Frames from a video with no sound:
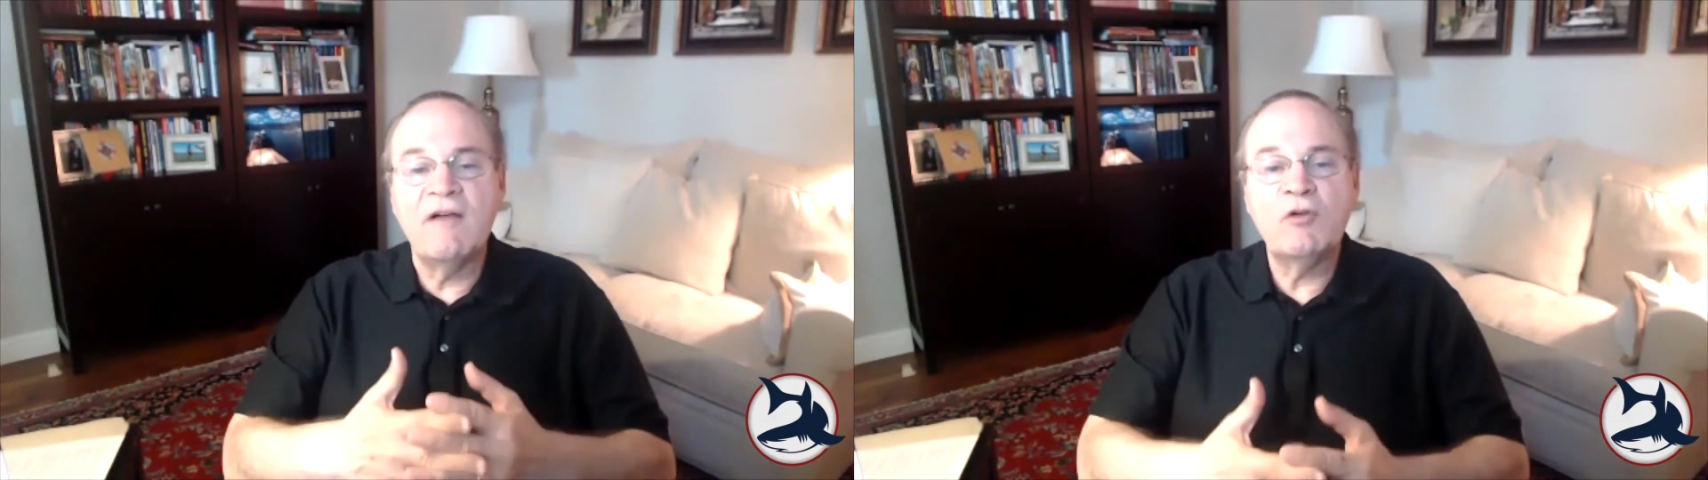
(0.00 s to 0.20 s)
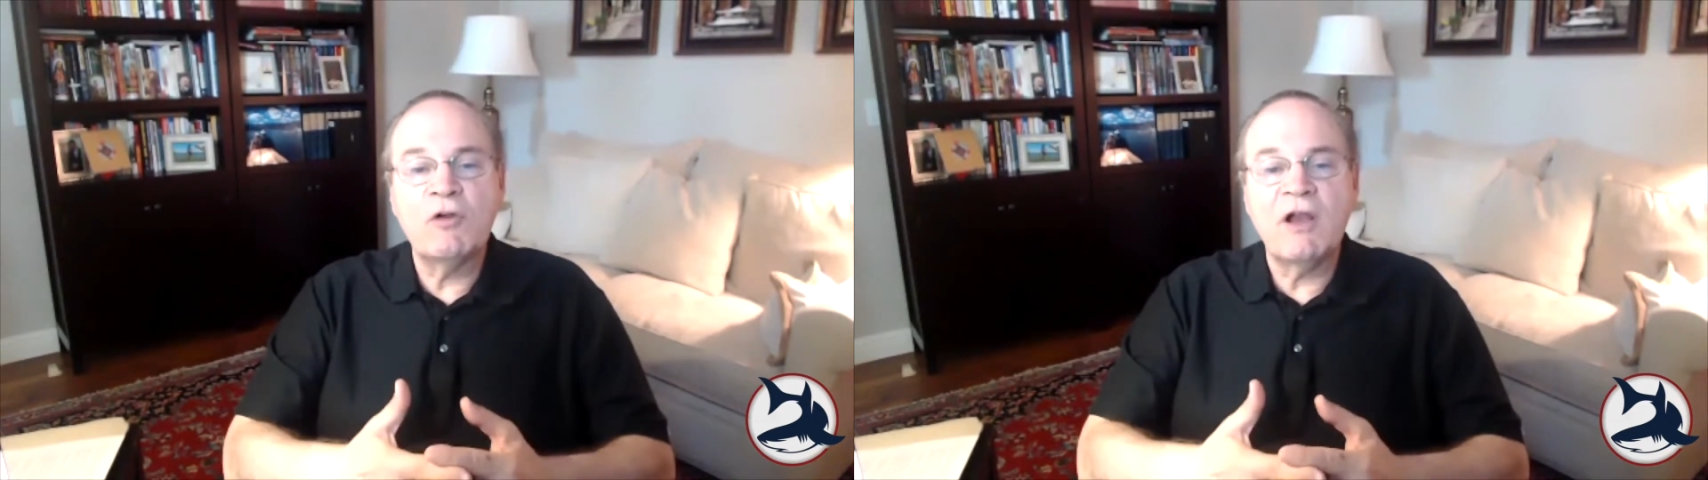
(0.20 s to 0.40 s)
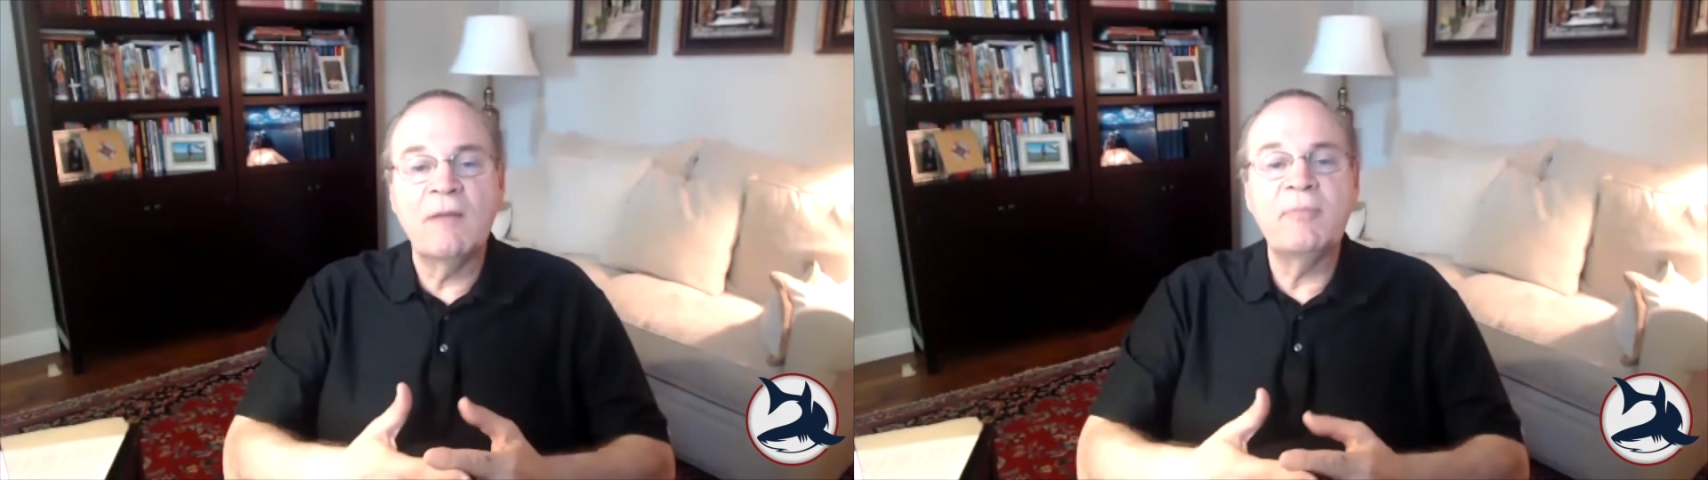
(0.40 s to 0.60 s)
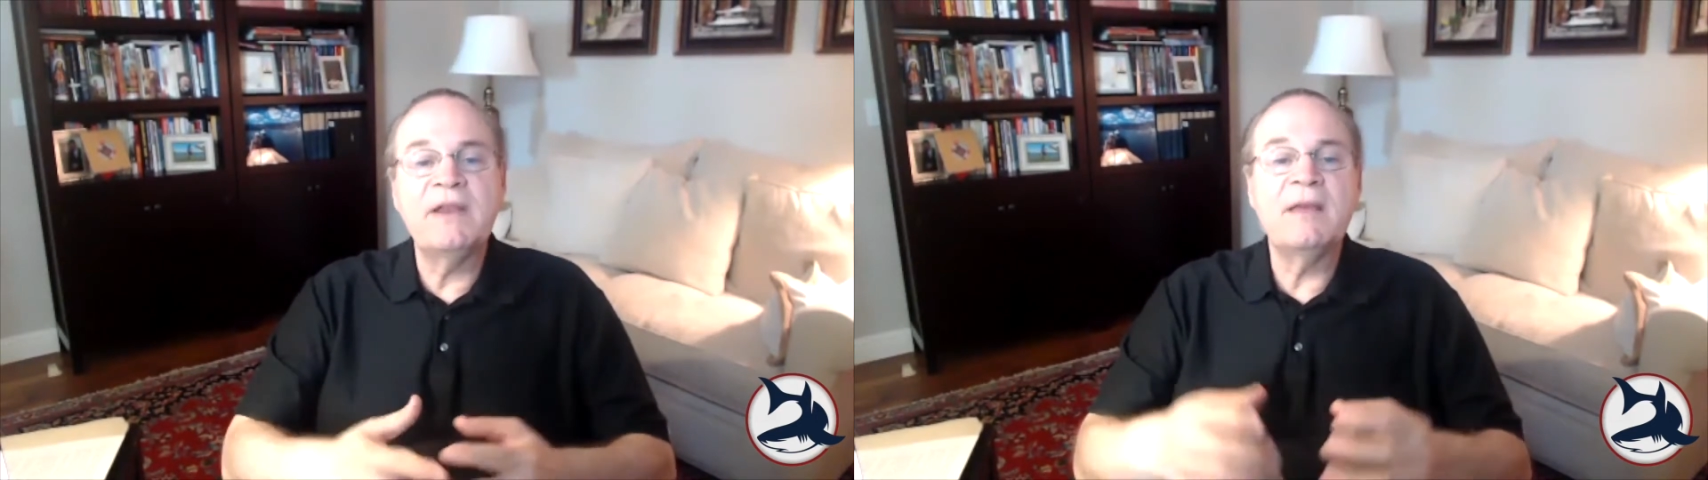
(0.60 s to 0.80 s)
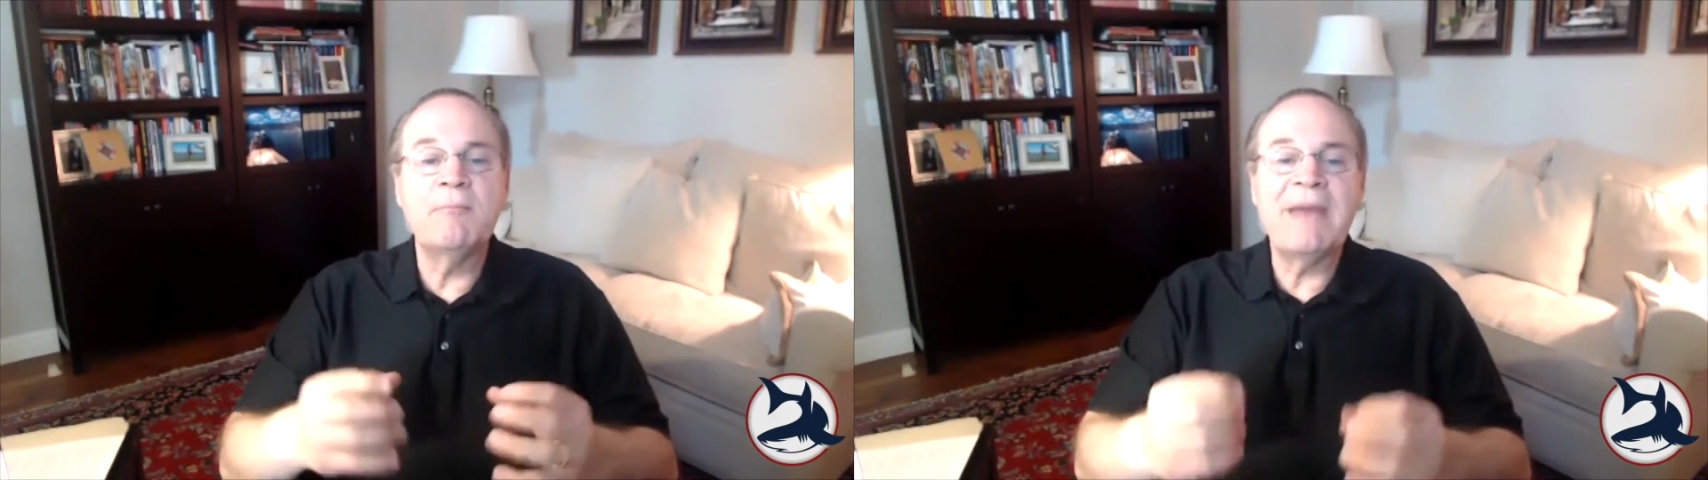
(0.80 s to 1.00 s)
of your
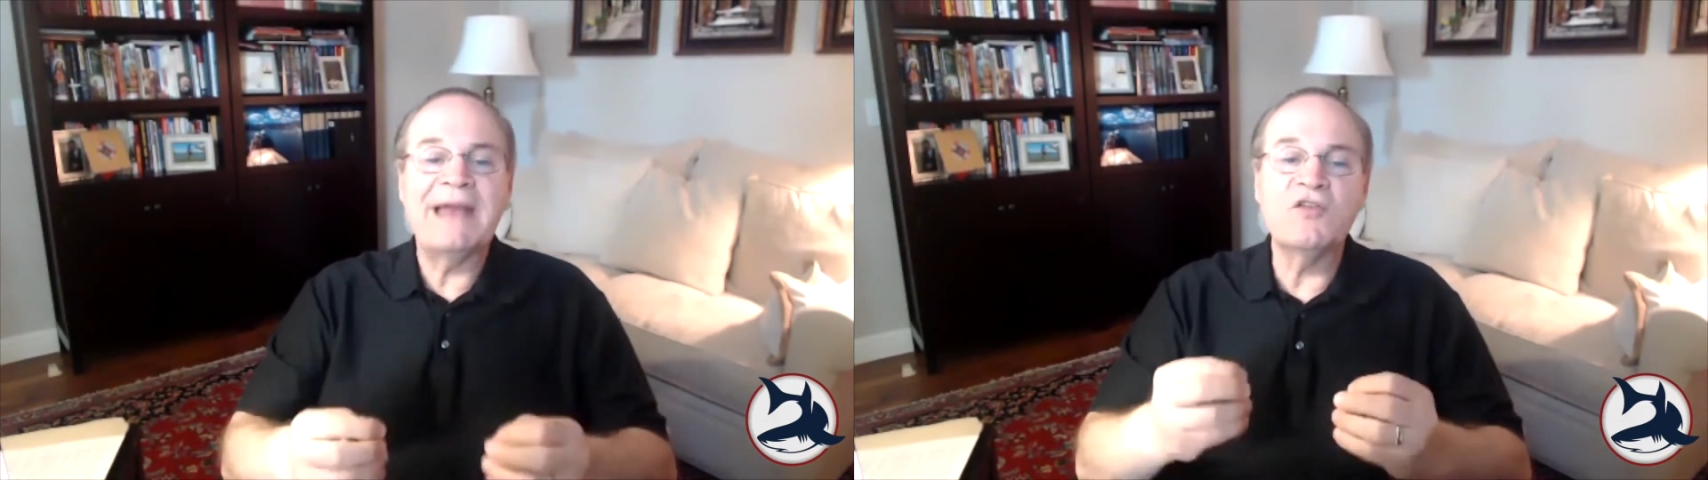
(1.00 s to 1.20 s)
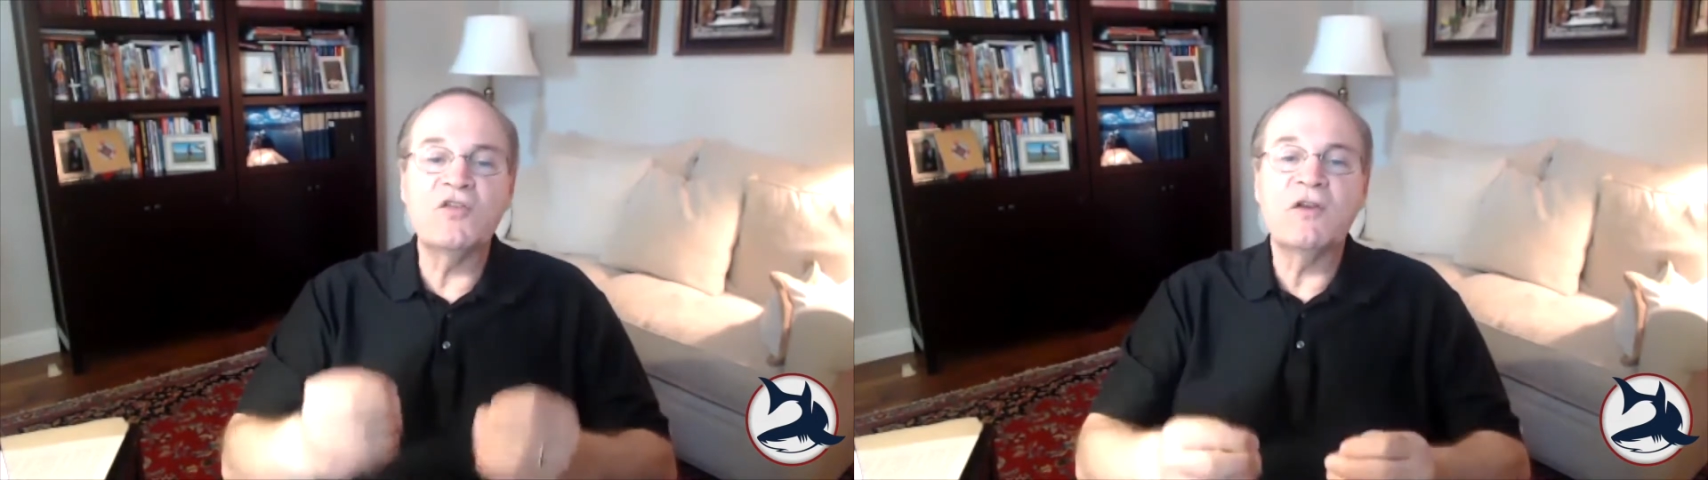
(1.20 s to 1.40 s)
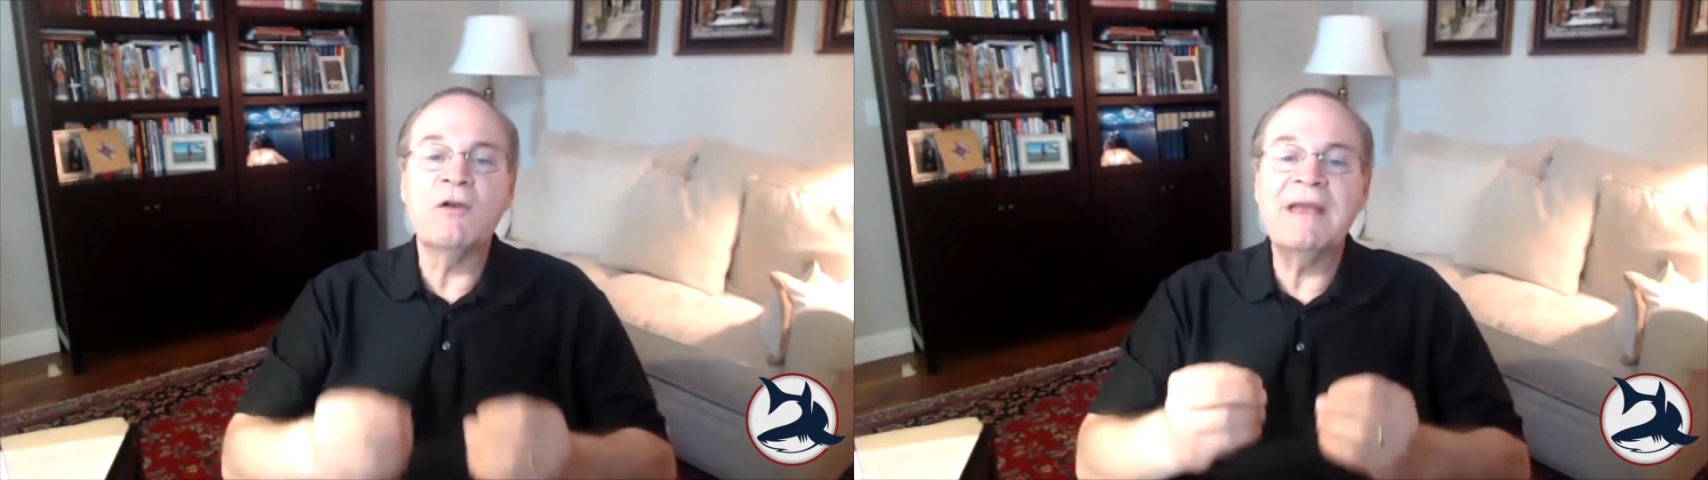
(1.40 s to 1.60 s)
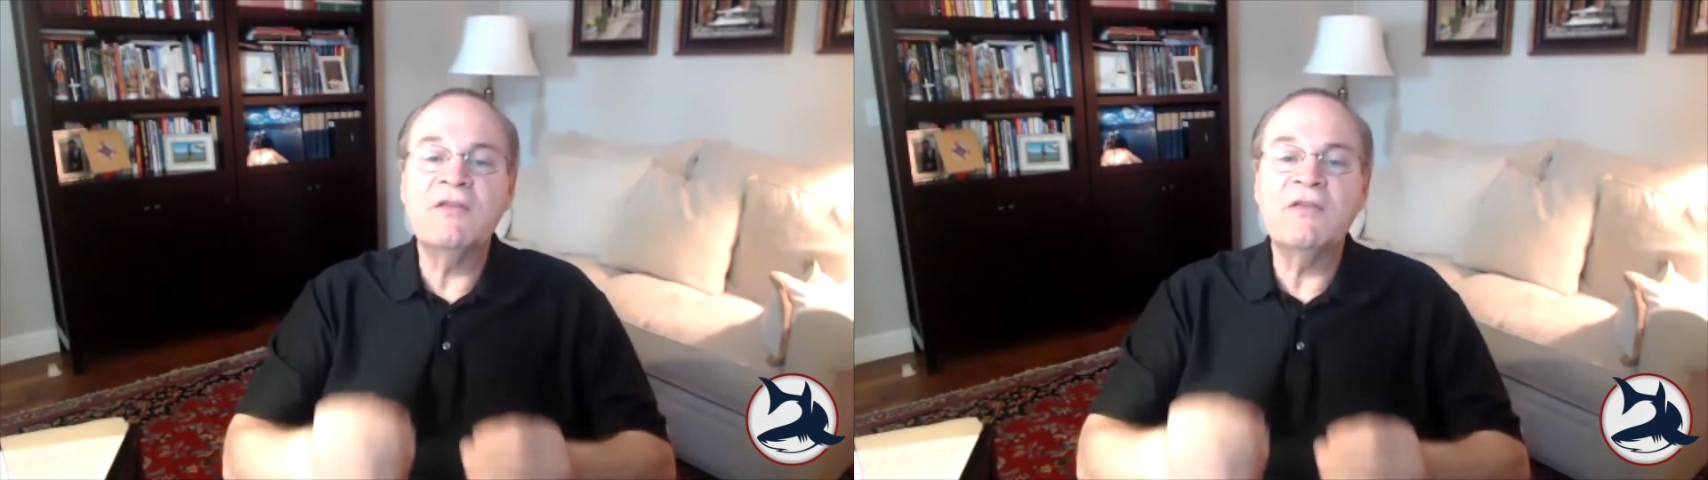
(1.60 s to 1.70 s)
company and manage their